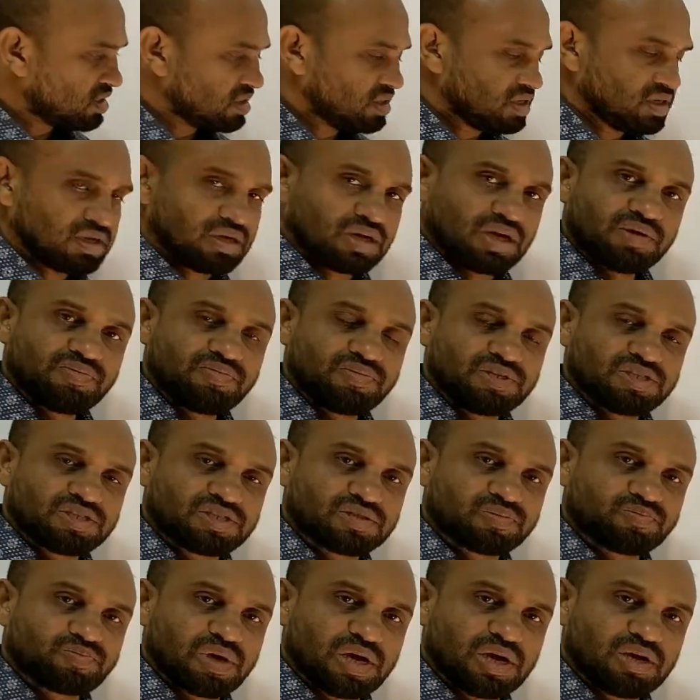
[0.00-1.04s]

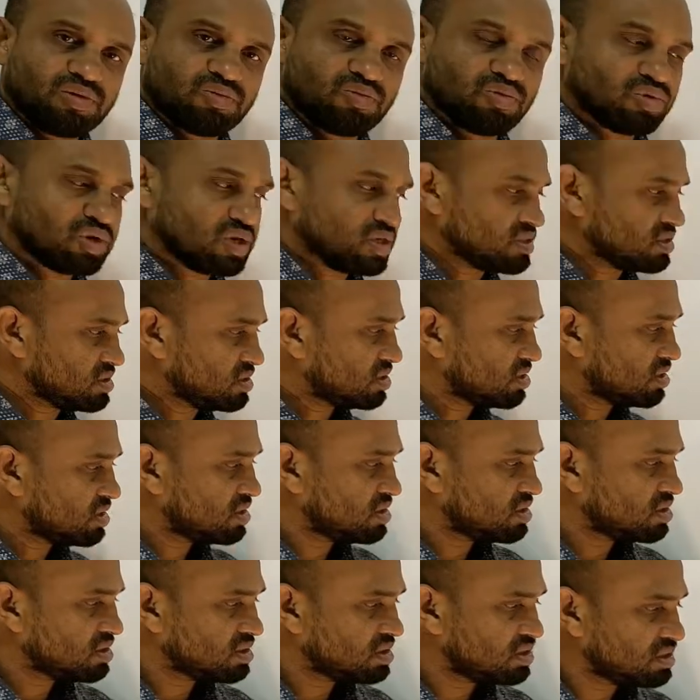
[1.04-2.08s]
Lifespan was
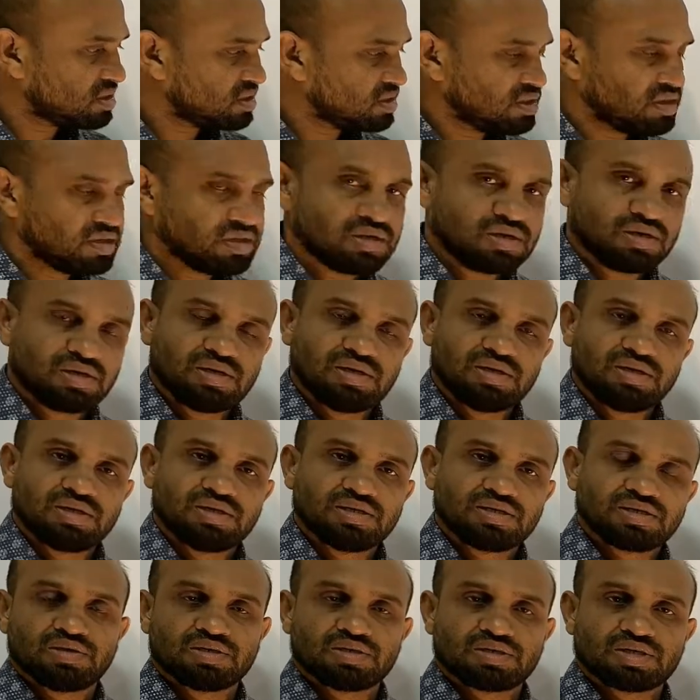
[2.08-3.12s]

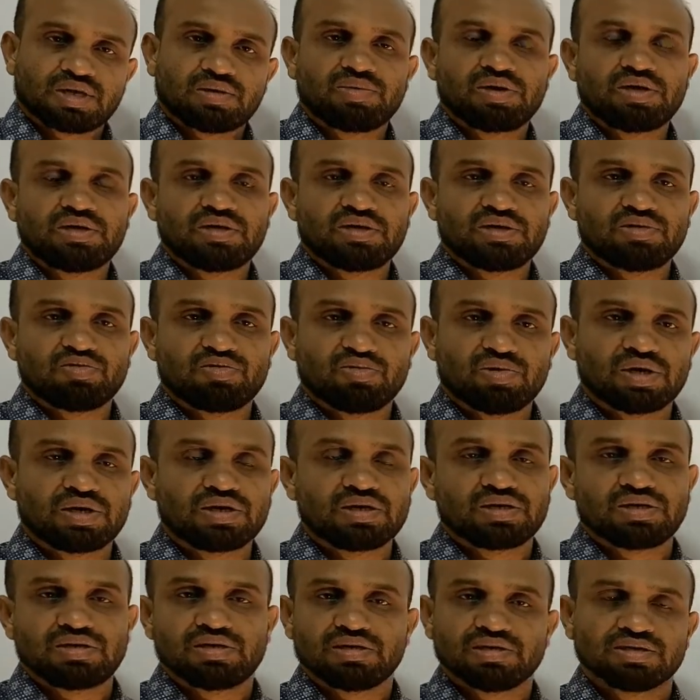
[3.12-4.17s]

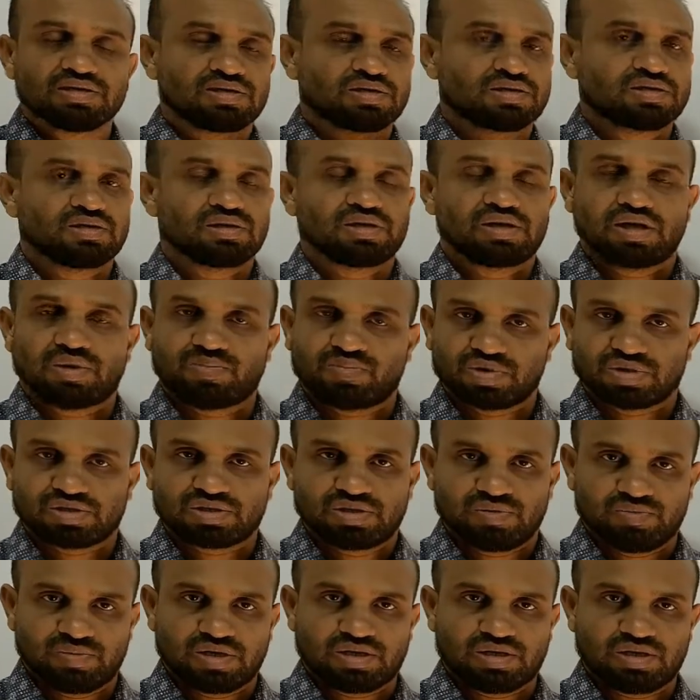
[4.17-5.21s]
71 years
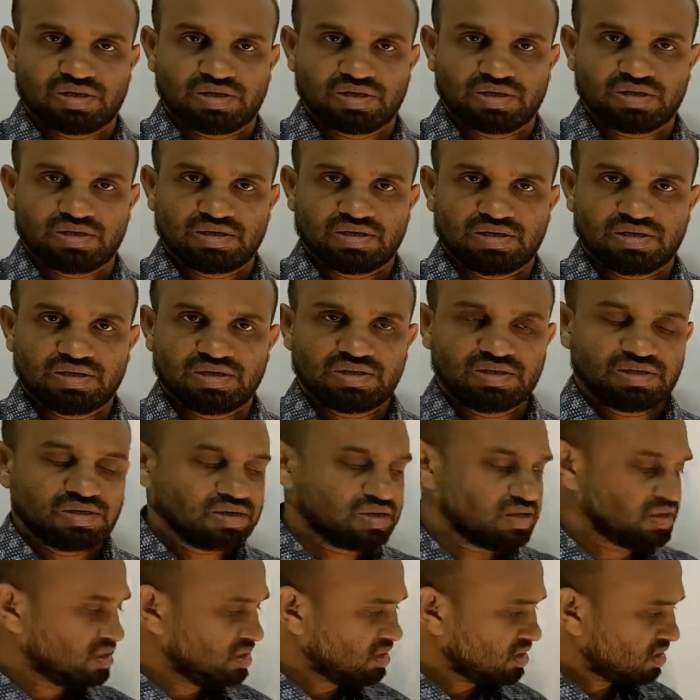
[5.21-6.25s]
approximately.
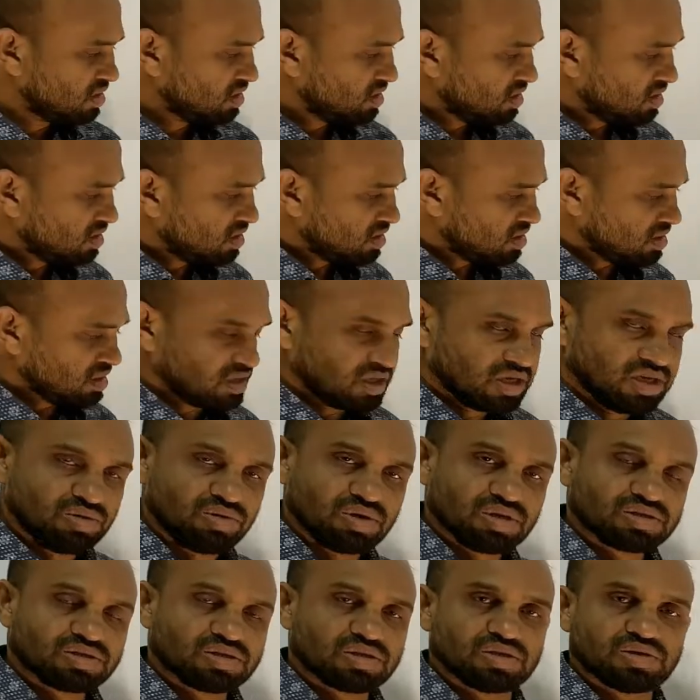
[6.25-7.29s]
He
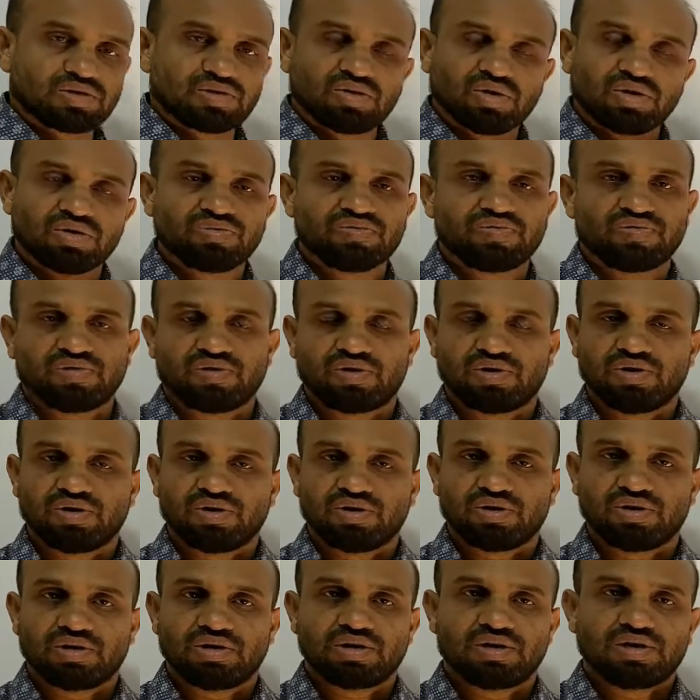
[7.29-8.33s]
was known
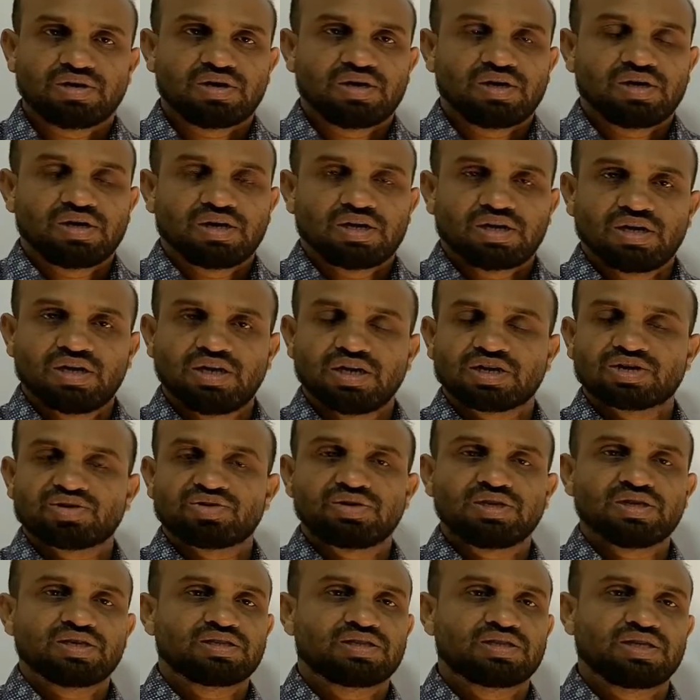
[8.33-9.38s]
for
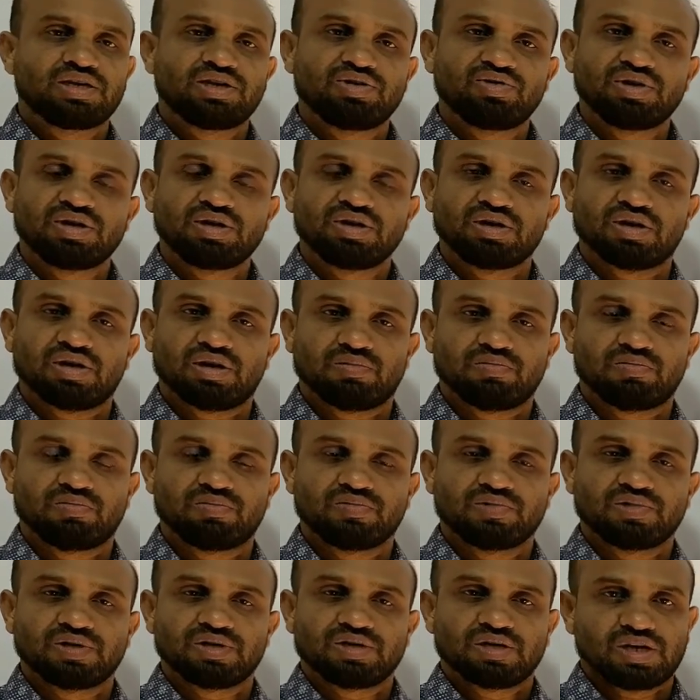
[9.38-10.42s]
electronic theory
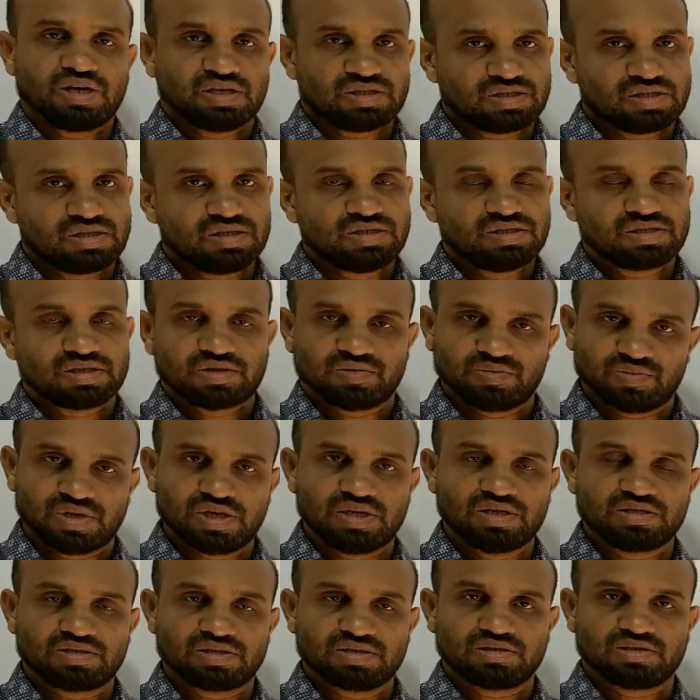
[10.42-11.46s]
of acids and
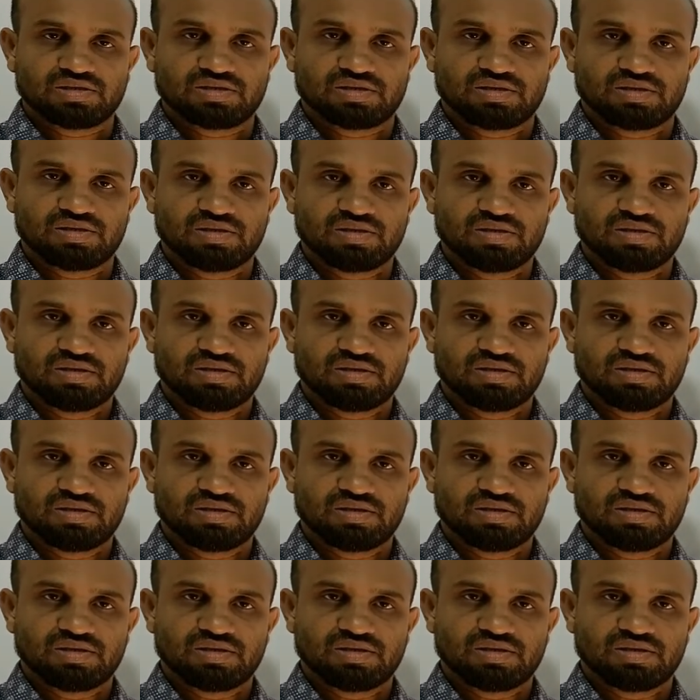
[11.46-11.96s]
bases.